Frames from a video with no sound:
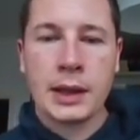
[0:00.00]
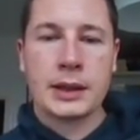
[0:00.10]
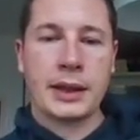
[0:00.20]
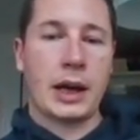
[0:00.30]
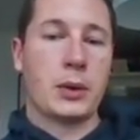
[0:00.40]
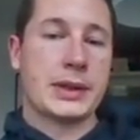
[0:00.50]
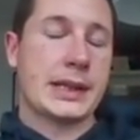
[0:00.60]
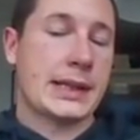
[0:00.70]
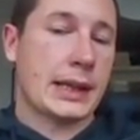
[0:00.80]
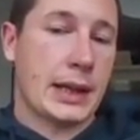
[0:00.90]
Now, as I
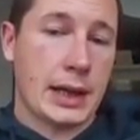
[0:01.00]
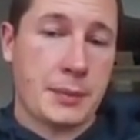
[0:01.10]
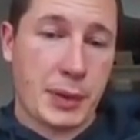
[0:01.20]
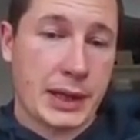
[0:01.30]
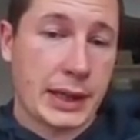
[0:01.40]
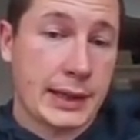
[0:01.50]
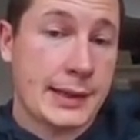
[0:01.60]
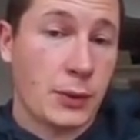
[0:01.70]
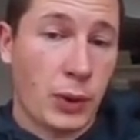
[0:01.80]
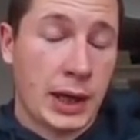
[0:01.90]
said, I played knight
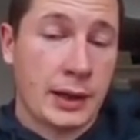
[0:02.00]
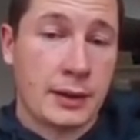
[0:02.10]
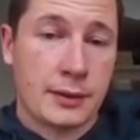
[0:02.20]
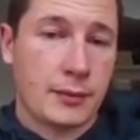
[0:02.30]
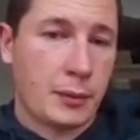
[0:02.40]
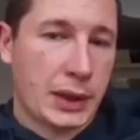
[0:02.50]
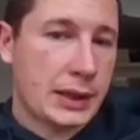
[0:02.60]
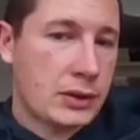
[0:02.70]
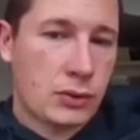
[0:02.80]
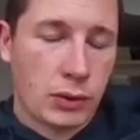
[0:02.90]
c1, but
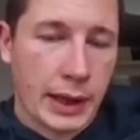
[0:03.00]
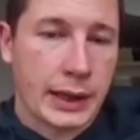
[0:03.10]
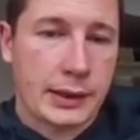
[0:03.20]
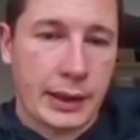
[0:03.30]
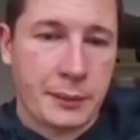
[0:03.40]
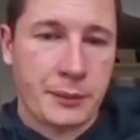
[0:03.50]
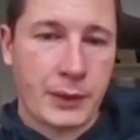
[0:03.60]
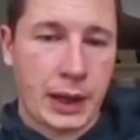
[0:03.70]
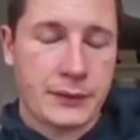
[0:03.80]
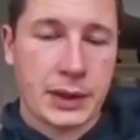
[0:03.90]
it's too late. i
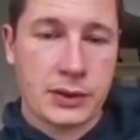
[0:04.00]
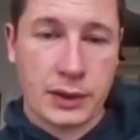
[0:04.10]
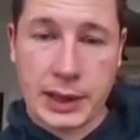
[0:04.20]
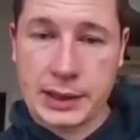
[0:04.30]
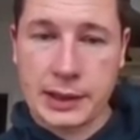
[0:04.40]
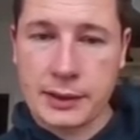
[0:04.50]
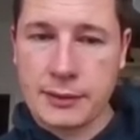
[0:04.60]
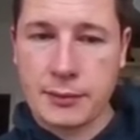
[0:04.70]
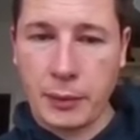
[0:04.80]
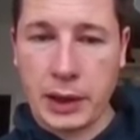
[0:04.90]
have disconnected
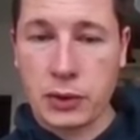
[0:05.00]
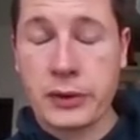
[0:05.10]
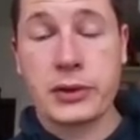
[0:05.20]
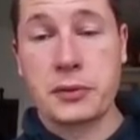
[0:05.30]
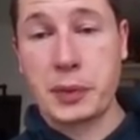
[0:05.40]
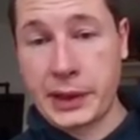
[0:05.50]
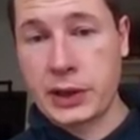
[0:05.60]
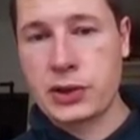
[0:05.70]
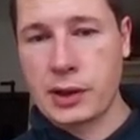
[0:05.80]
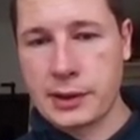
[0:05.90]
my rooks or
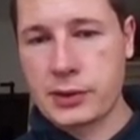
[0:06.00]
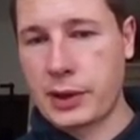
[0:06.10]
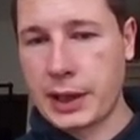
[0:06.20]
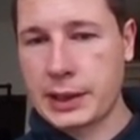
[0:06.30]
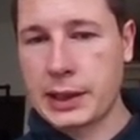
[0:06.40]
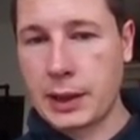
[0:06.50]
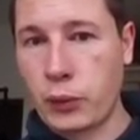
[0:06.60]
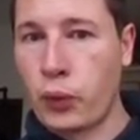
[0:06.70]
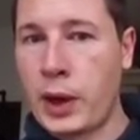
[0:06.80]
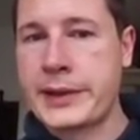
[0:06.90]
potentially disconnected
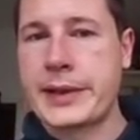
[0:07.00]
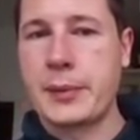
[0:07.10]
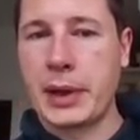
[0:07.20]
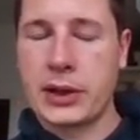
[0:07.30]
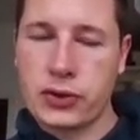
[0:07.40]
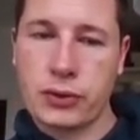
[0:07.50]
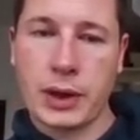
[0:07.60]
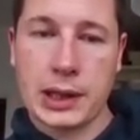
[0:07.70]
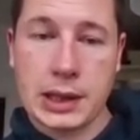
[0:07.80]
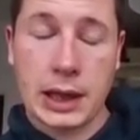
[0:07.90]
them once I managed to
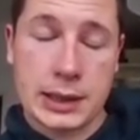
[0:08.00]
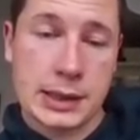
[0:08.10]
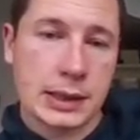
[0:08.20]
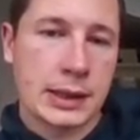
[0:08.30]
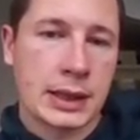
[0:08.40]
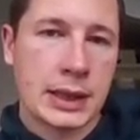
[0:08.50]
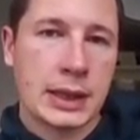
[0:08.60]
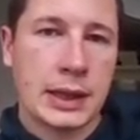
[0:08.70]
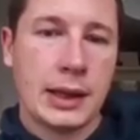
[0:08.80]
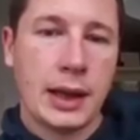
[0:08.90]
get castled.
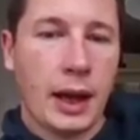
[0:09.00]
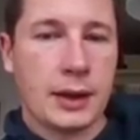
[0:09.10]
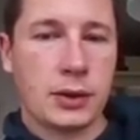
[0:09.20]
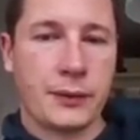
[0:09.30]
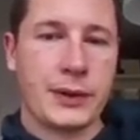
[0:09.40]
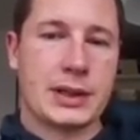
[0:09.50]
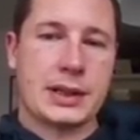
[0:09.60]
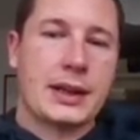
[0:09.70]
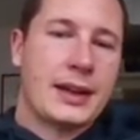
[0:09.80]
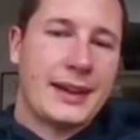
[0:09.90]
And
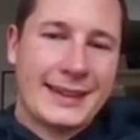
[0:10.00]
obviously,